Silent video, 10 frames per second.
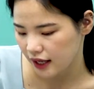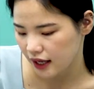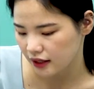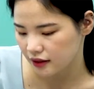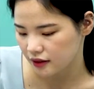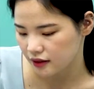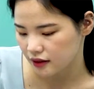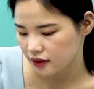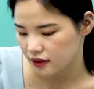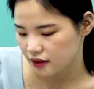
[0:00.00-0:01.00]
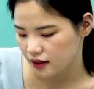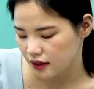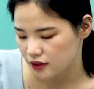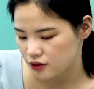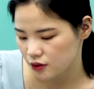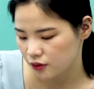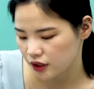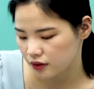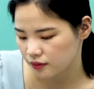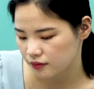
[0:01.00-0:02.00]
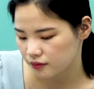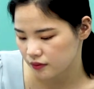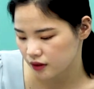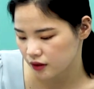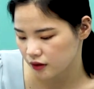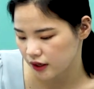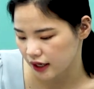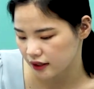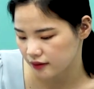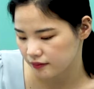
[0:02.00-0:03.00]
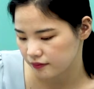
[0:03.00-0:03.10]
and sodium chloride.